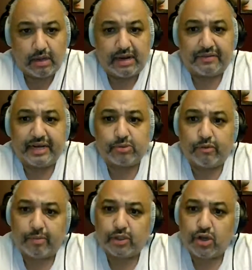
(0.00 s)
Now, the next
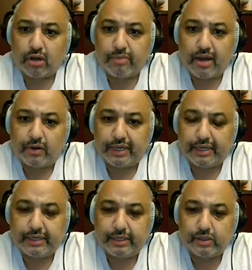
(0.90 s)
movie I'm going to talk about
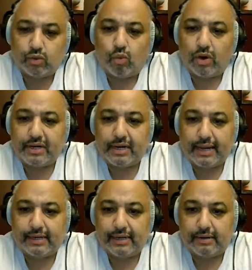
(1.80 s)
is One
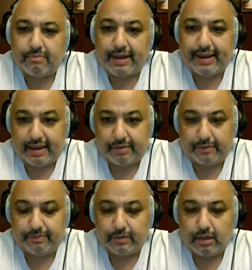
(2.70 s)
Night in Miami.